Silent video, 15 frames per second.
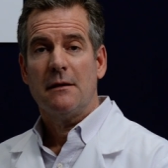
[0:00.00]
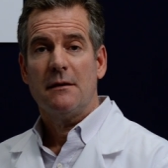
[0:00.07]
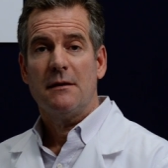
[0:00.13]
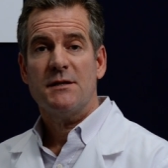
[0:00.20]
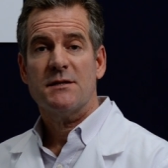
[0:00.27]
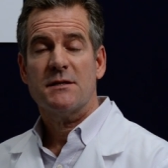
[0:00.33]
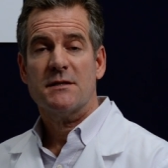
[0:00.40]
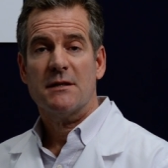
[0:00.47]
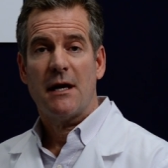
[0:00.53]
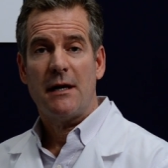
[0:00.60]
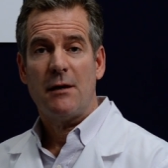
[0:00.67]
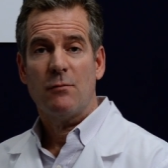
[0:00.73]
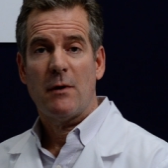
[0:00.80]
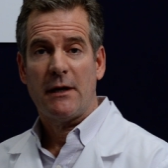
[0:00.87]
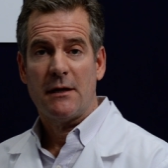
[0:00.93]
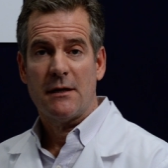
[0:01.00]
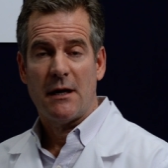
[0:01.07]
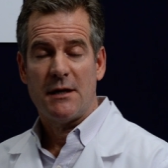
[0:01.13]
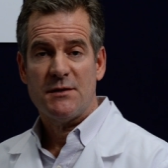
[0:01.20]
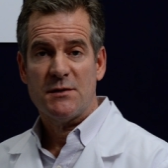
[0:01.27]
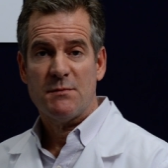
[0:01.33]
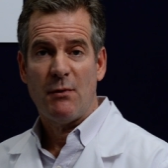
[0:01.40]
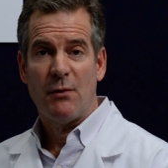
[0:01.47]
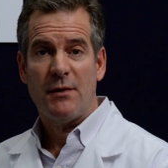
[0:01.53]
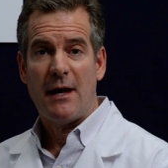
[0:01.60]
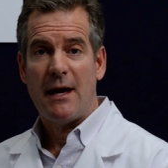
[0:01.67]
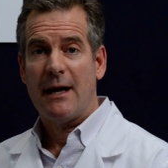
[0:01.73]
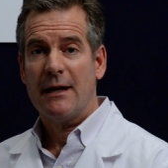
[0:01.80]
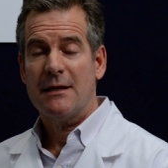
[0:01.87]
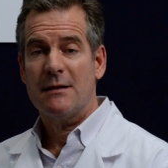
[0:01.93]
This society recognizes
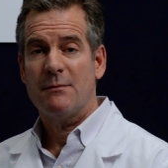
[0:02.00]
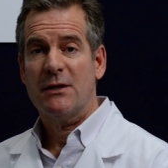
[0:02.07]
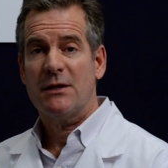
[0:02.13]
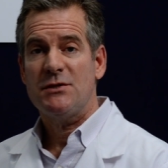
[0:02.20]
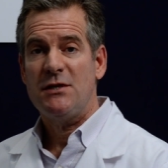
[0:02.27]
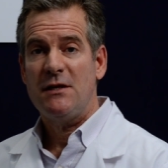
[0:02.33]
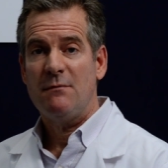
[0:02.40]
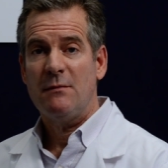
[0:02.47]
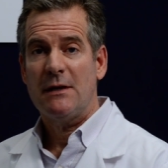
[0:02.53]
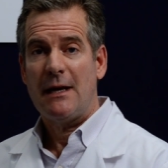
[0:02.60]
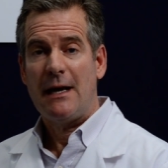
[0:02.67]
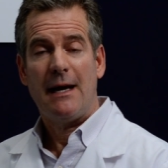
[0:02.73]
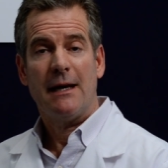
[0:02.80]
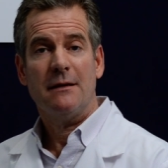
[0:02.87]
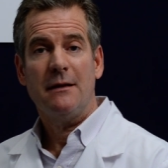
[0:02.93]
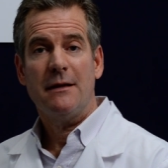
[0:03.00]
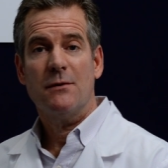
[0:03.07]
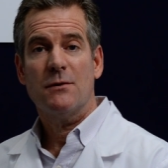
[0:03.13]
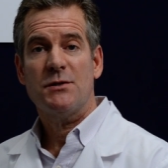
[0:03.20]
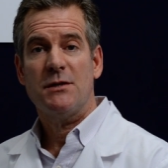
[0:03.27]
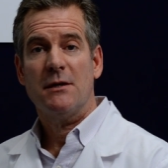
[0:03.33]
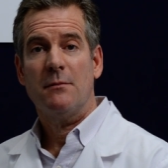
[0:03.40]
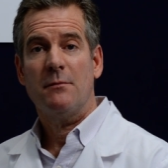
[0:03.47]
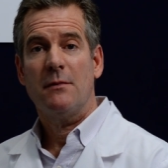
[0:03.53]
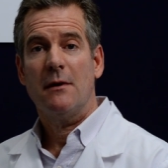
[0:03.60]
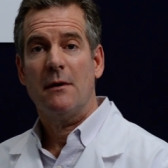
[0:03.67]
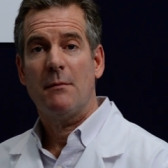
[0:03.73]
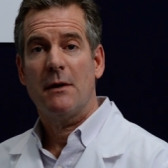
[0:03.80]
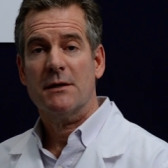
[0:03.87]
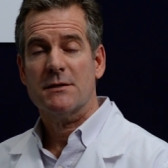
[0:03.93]
both academic achievement and leadership
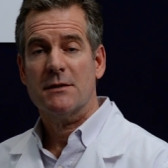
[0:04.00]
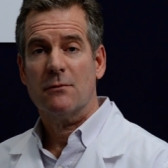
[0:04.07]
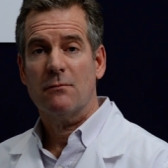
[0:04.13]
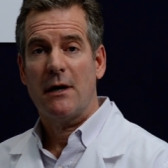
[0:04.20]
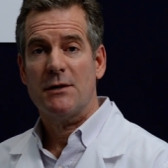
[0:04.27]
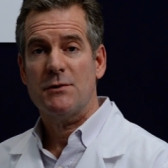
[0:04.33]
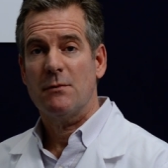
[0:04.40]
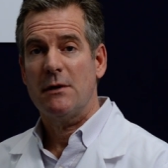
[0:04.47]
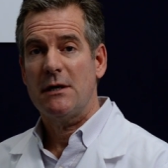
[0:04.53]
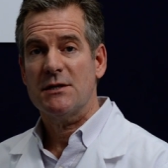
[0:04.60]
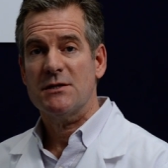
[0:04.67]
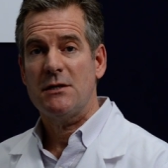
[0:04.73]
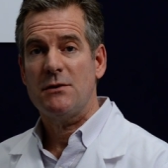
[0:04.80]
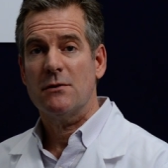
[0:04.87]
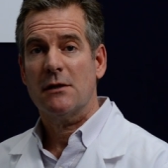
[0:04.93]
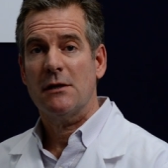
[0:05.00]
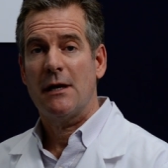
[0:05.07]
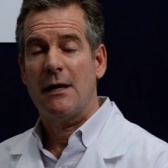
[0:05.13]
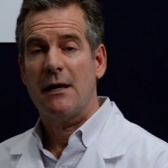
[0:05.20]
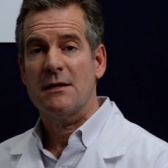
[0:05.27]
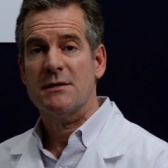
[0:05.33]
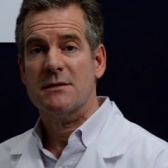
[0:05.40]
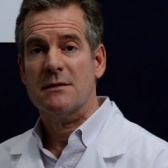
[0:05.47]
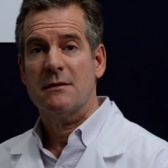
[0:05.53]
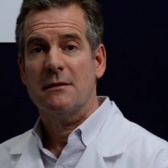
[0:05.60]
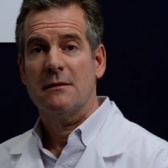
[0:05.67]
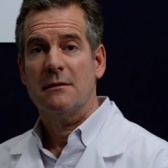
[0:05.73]
amongst the graduating senior class.